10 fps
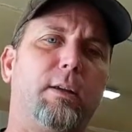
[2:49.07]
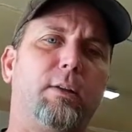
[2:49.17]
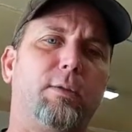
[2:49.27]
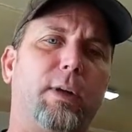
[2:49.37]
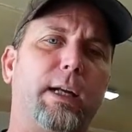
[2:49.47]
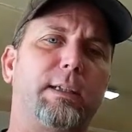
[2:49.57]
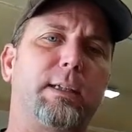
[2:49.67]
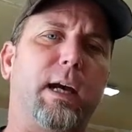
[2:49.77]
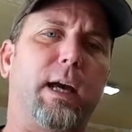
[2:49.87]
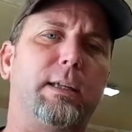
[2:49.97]
the right
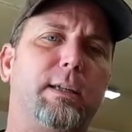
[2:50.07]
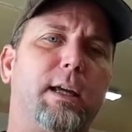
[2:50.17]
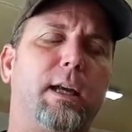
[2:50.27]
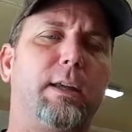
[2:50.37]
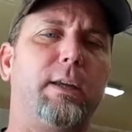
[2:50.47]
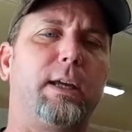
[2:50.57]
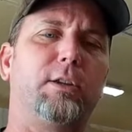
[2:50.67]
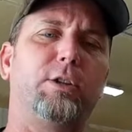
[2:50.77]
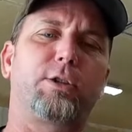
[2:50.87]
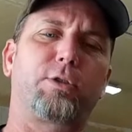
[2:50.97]
size, and I think it
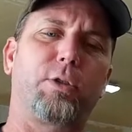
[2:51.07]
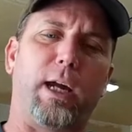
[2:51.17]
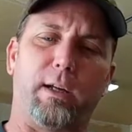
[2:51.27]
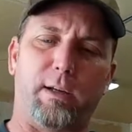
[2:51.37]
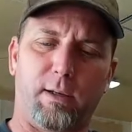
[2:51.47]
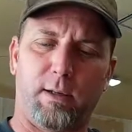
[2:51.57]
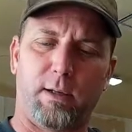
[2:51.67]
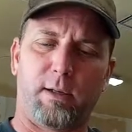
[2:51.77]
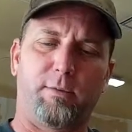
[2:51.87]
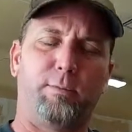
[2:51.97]
looks great,
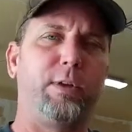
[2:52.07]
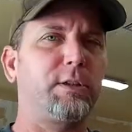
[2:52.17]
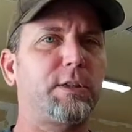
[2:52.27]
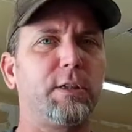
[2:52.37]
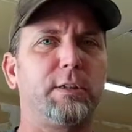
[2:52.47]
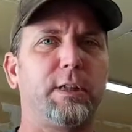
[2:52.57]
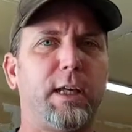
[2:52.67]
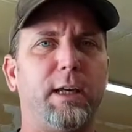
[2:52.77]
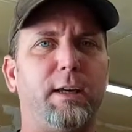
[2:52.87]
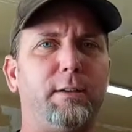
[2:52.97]
feels good in the
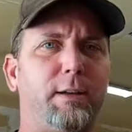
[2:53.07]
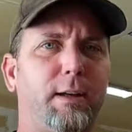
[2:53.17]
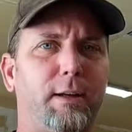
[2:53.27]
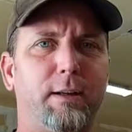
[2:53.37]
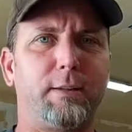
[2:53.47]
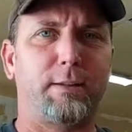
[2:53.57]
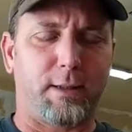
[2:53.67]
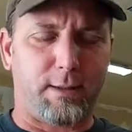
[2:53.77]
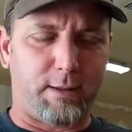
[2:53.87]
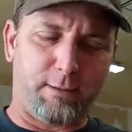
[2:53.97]
hand, and it's
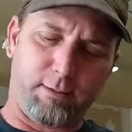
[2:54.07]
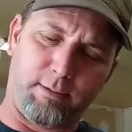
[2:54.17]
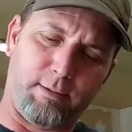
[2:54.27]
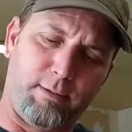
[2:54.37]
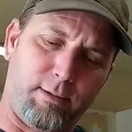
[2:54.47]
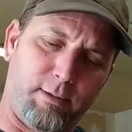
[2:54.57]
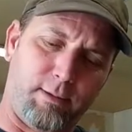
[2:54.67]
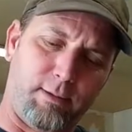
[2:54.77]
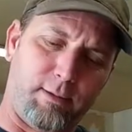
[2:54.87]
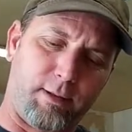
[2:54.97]
uh,
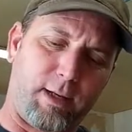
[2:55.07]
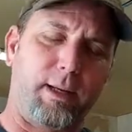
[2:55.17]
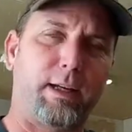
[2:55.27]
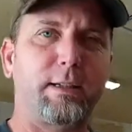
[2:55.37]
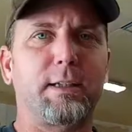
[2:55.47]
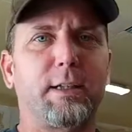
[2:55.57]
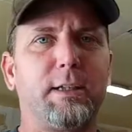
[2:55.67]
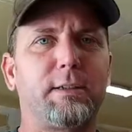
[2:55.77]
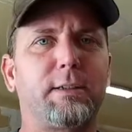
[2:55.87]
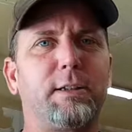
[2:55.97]
I think it's a
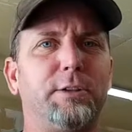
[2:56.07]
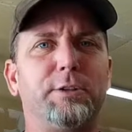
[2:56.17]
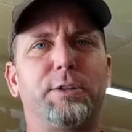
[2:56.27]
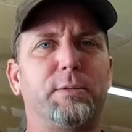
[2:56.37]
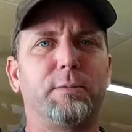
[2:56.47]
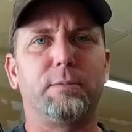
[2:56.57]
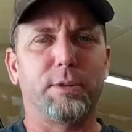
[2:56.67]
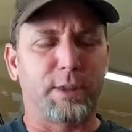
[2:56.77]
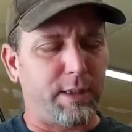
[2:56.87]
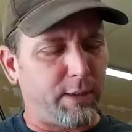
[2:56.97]
good solution.
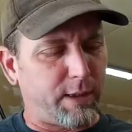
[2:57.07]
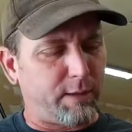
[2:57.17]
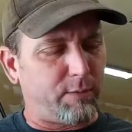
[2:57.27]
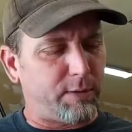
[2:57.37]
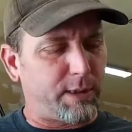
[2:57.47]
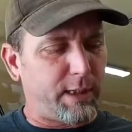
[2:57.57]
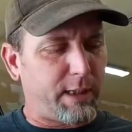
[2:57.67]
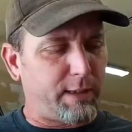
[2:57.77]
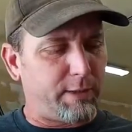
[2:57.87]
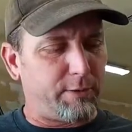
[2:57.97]
We'll see. Uh, we'll see
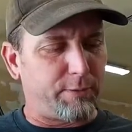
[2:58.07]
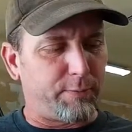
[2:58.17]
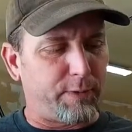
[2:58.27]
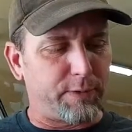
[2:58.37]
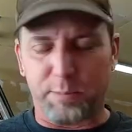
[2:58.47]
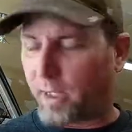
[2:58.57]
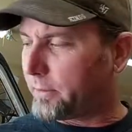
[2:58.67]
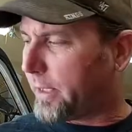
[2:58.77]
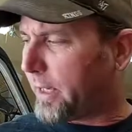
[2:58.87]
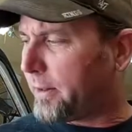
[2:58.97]
how the owner feels
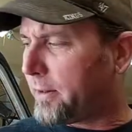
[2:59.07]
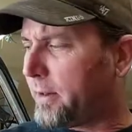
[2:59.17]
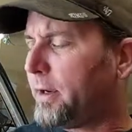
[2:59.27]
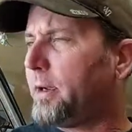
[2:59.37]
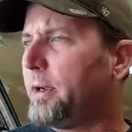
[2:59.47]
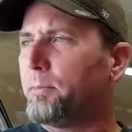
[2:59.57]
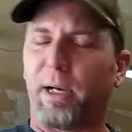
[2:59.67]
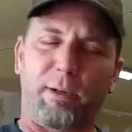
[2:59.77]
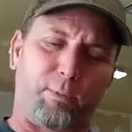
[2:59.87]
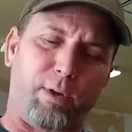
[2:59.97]
about that.
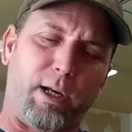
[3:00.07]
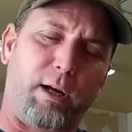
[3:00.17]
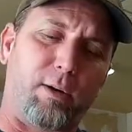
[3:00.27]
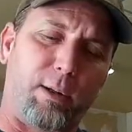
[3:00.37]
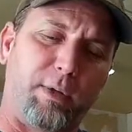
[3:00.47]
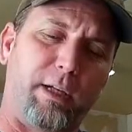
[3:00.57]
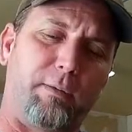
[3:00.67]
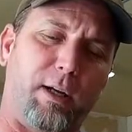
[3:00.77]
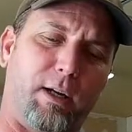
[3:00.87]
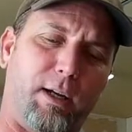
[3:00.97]
But for now, I'm
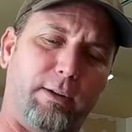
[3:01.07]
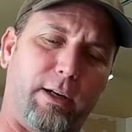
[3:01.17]
leaving it on